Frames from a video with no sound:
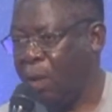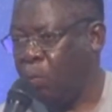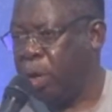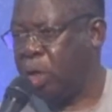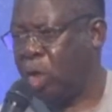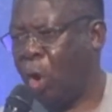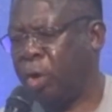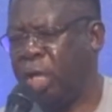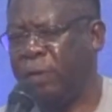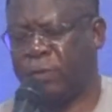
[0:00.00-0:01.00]
When
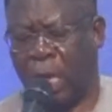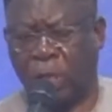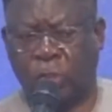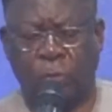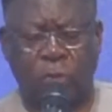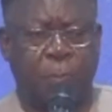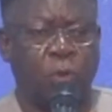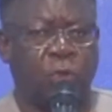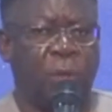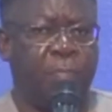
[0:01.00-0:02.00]
God gives us
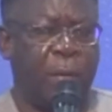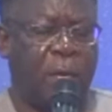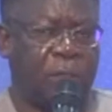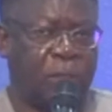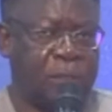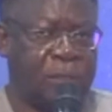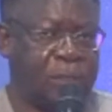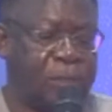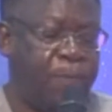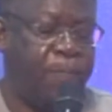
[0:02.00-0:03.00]

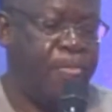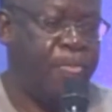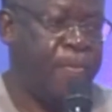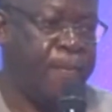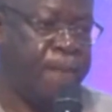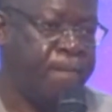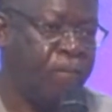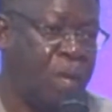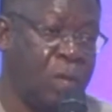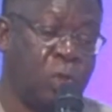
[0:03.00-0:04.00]
responsibilities,
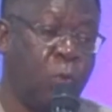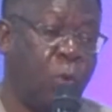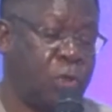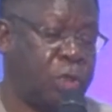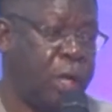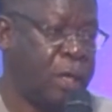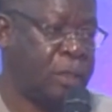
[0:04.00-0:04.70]
He is watching